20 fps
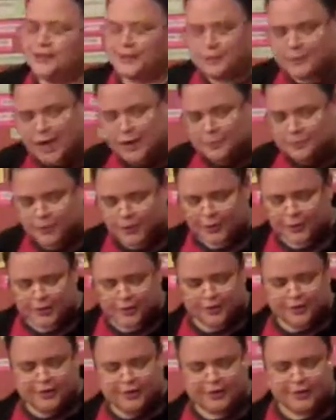about
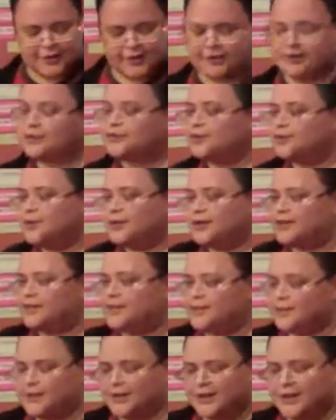birth, and it's a quick
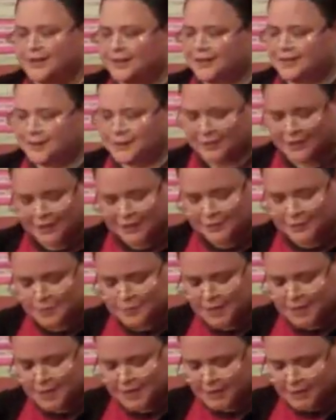story because I only have a
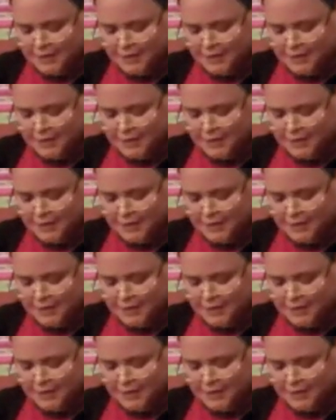minute.